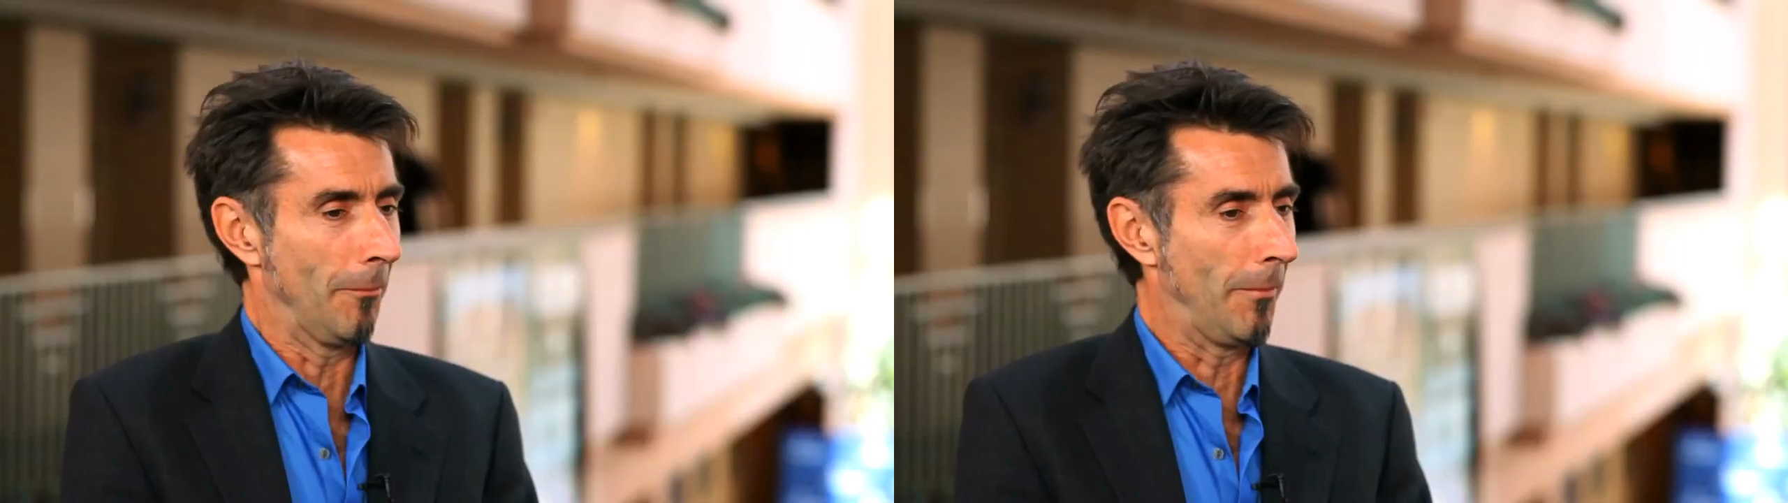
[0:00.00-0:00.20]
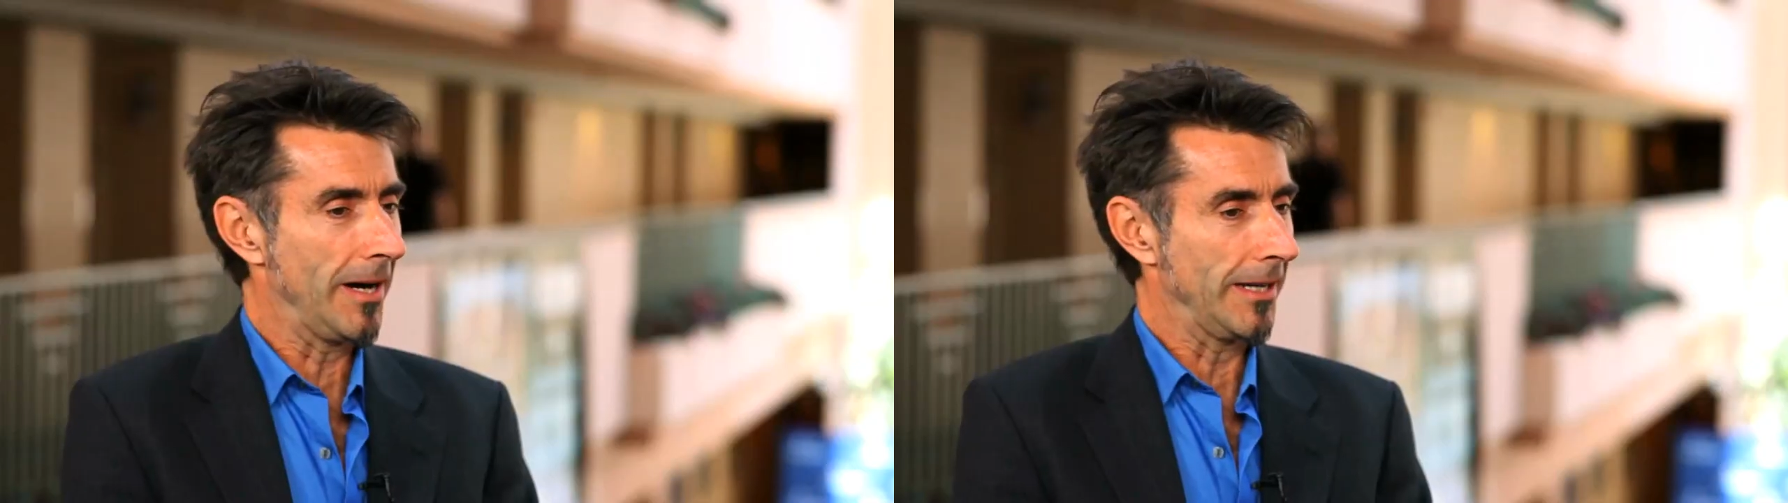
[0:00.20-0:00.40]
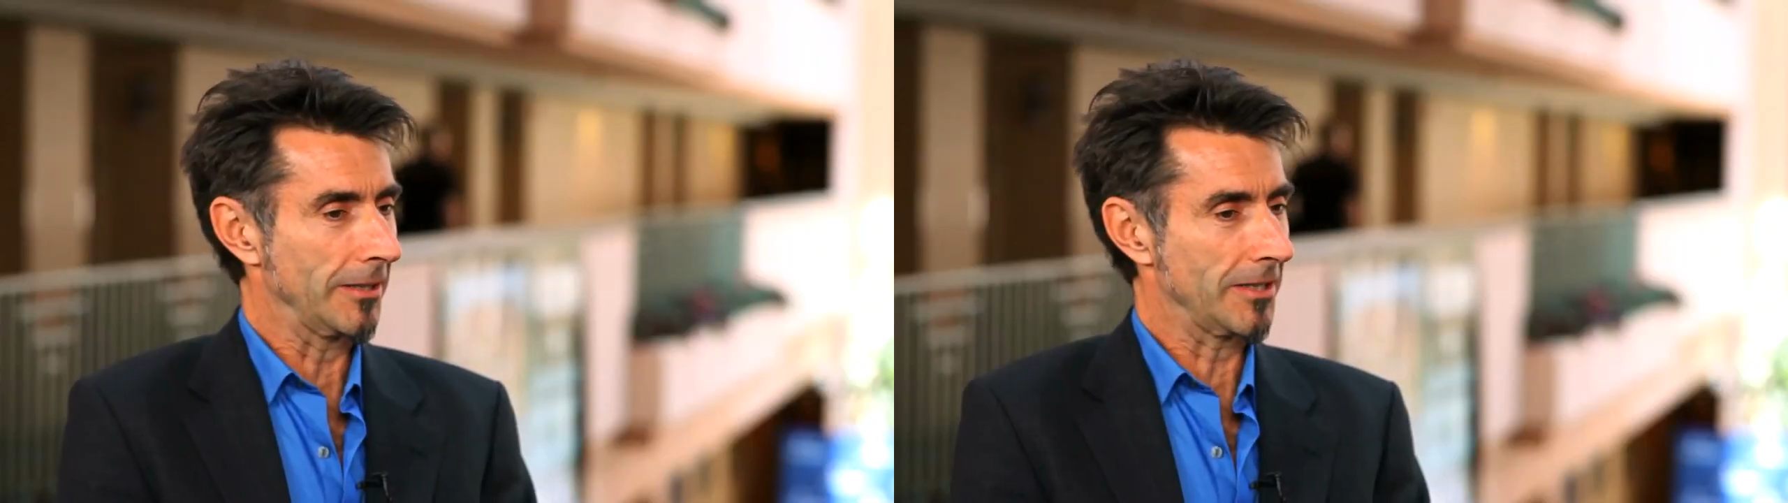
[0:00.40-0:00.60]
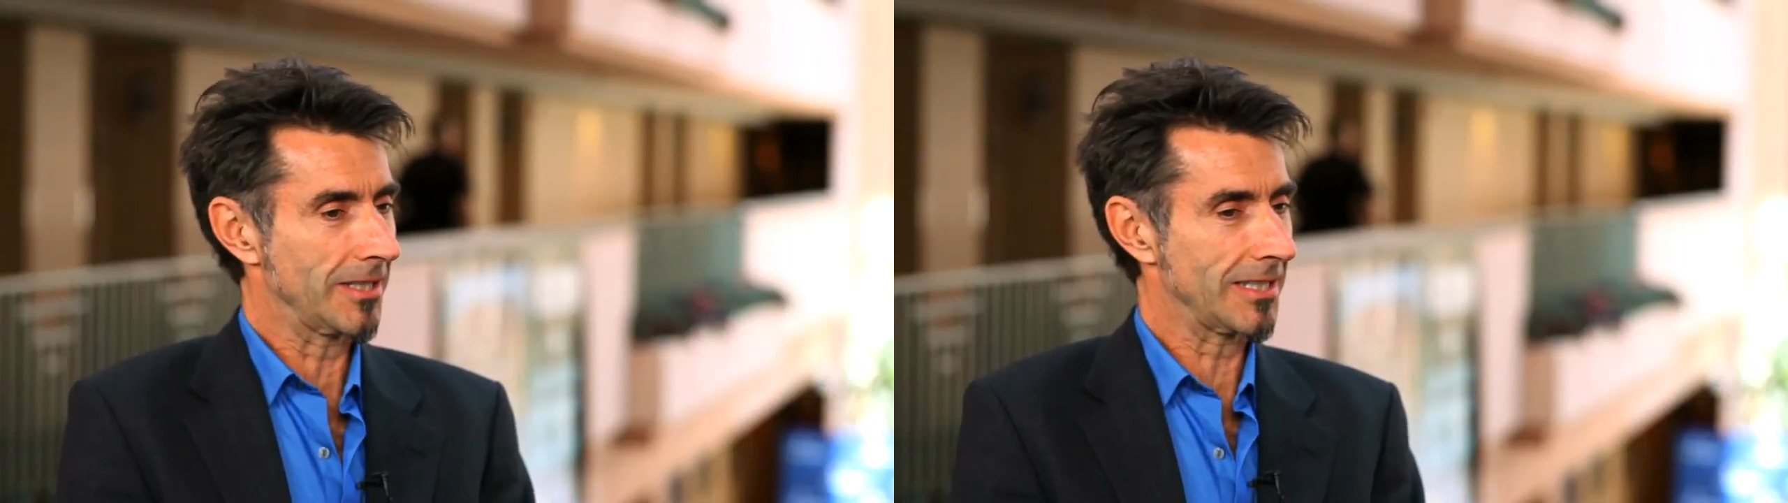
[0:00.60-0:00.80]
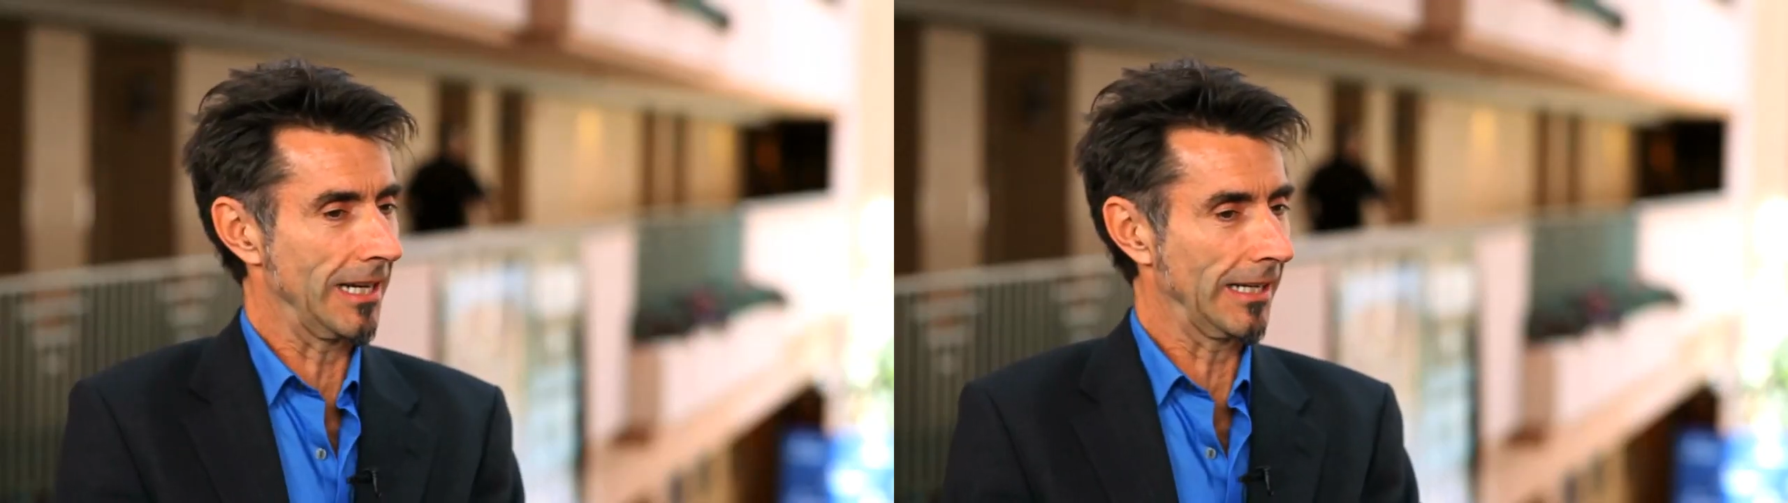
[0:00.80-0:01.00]

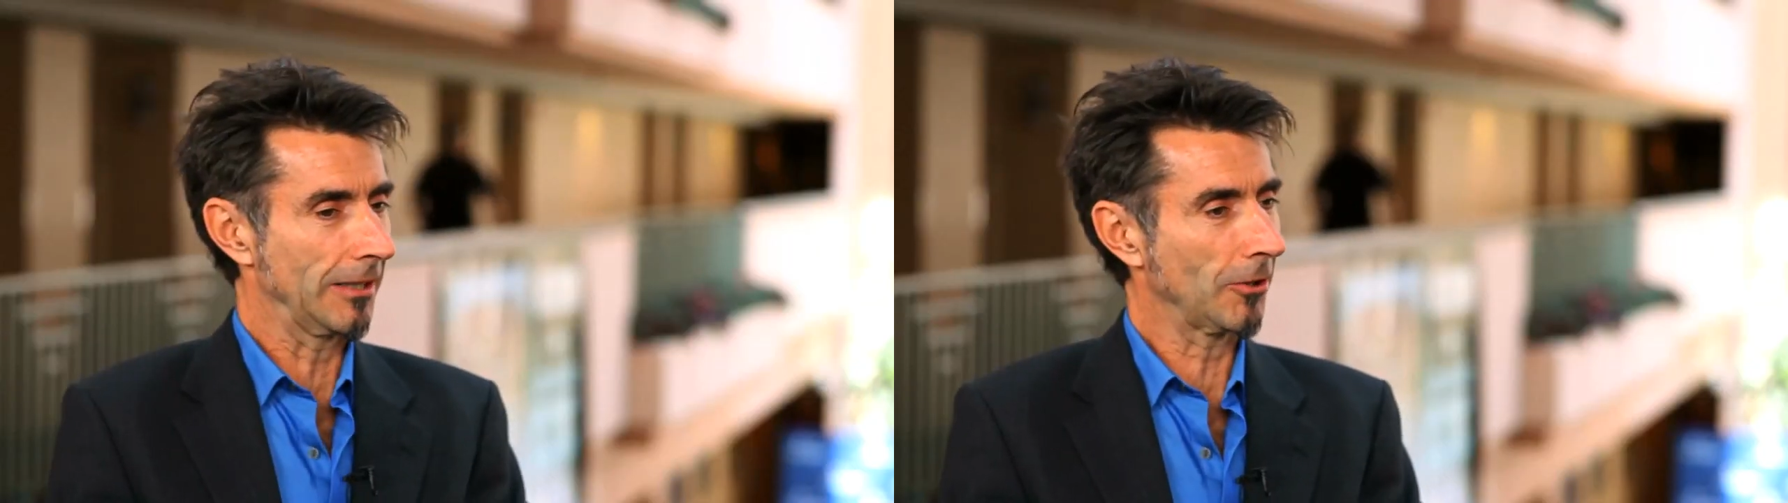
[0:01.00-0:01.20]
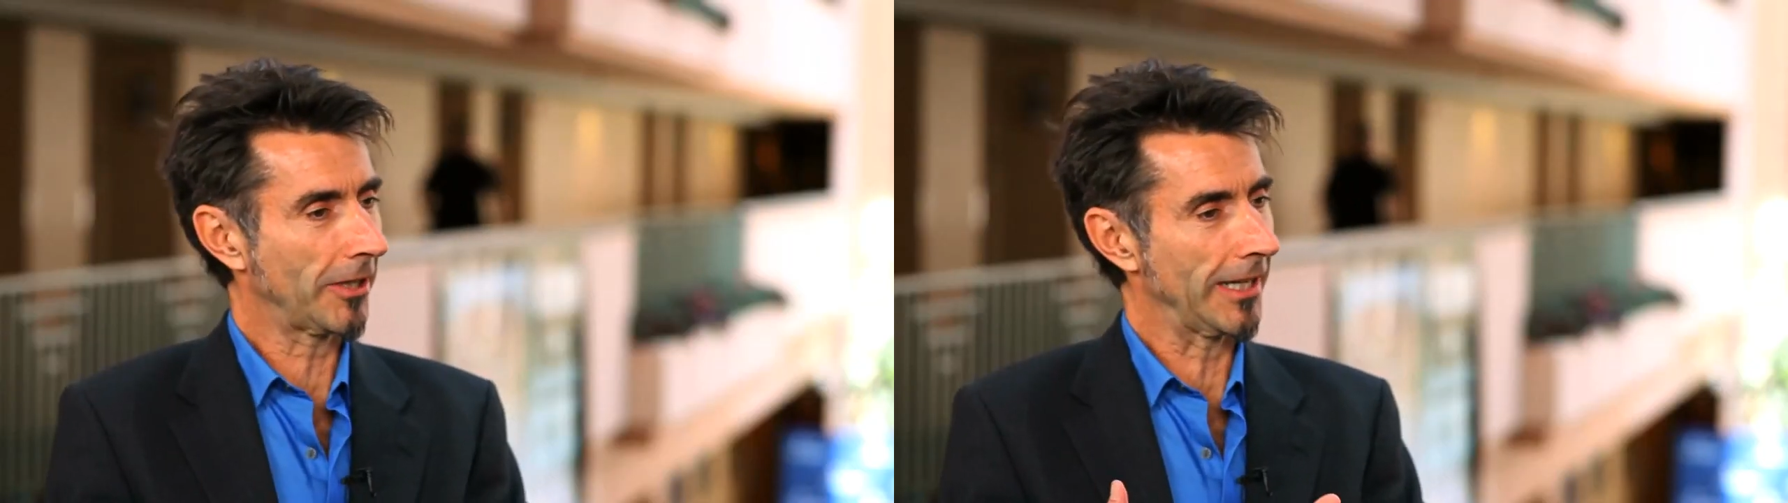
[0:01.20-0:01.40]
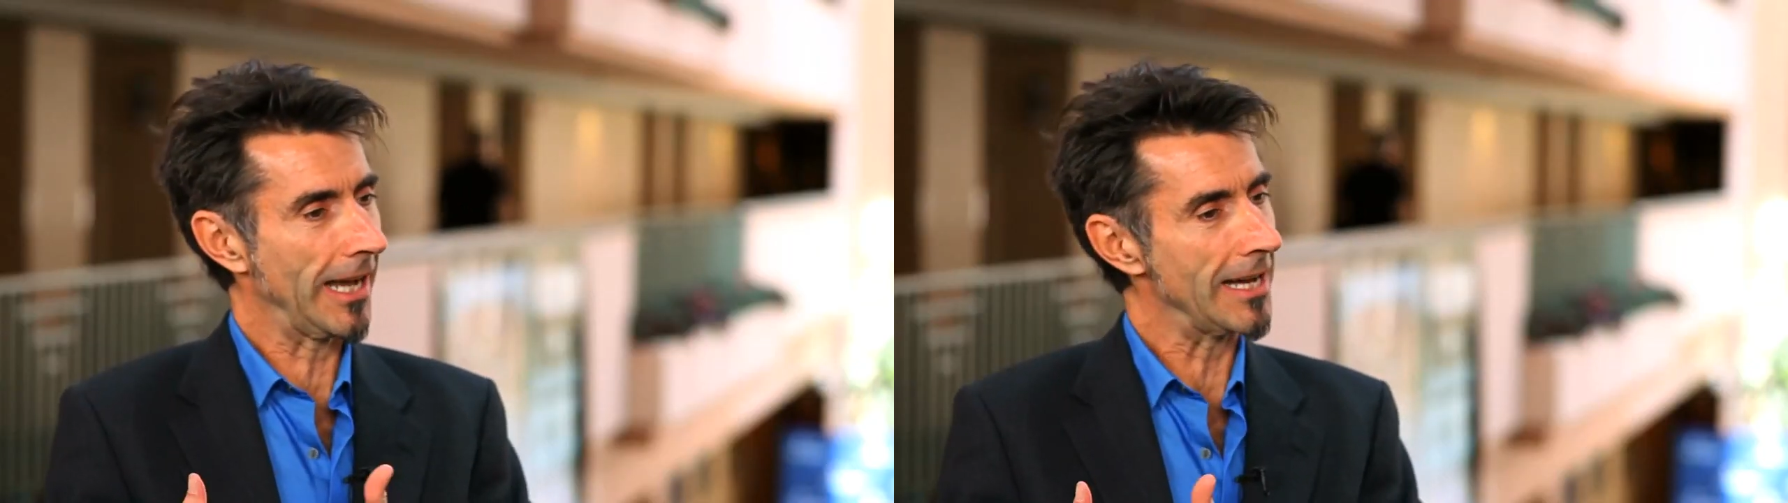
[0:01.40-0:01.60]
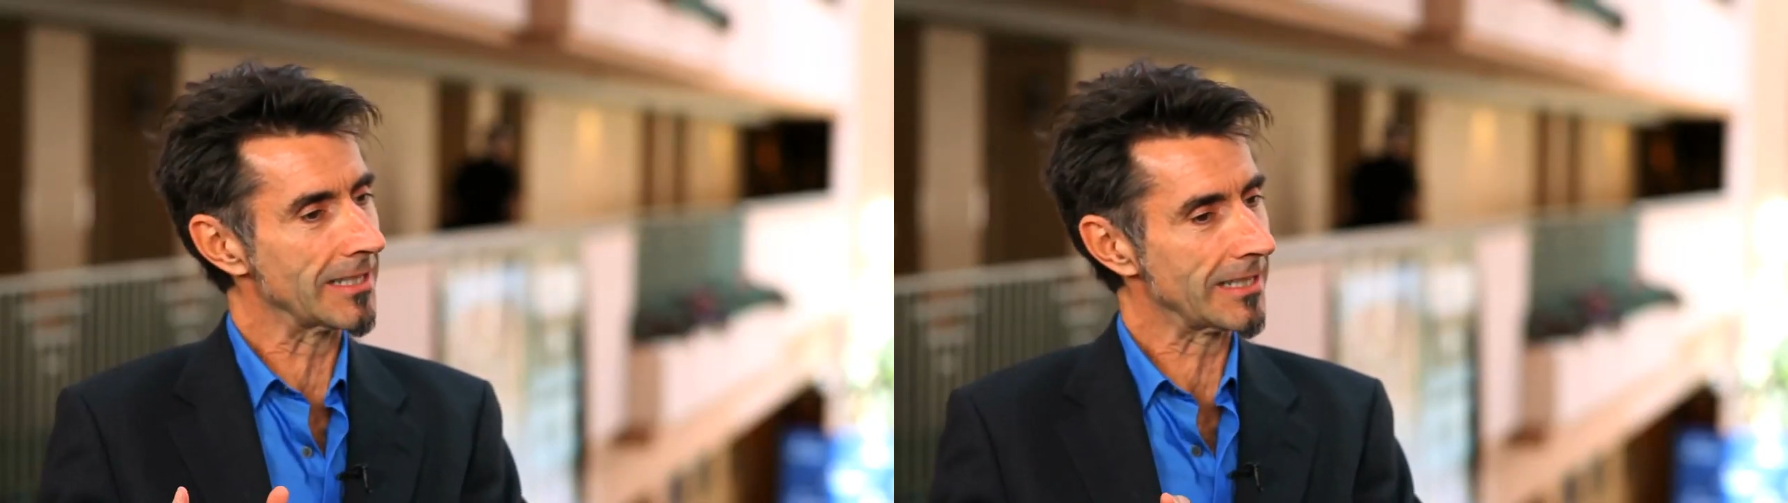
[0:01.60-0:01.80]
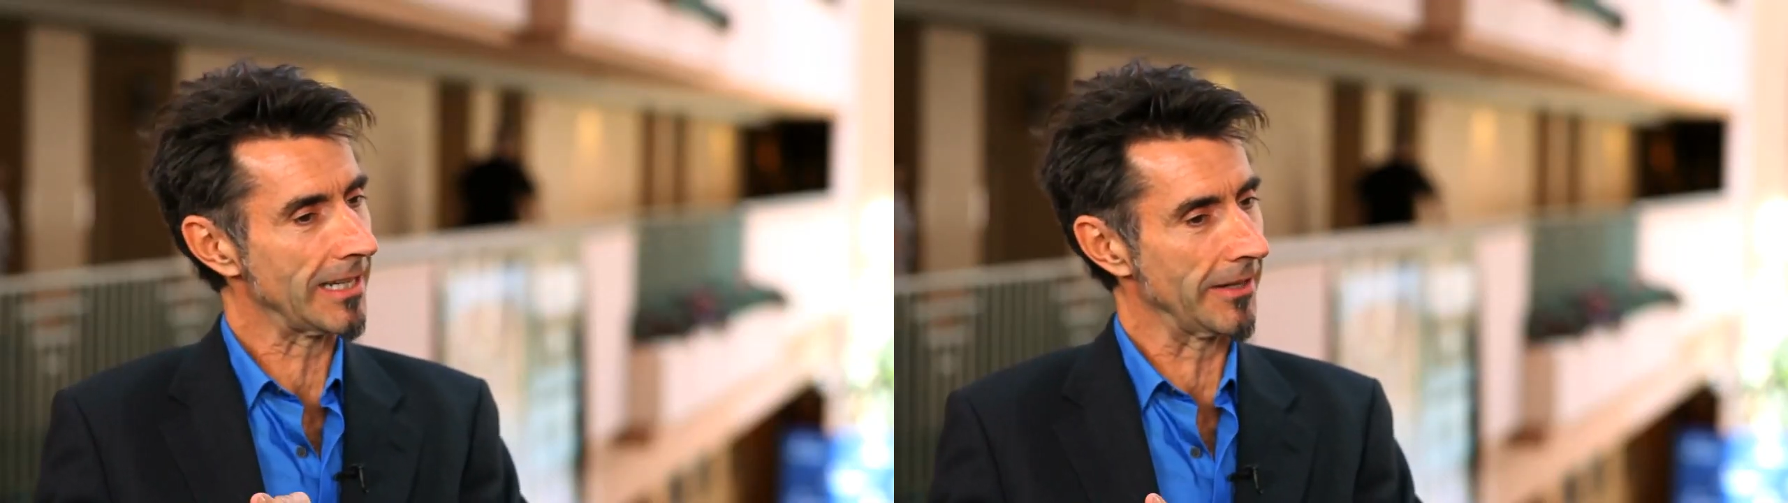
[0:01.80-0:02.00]
but looking at, say,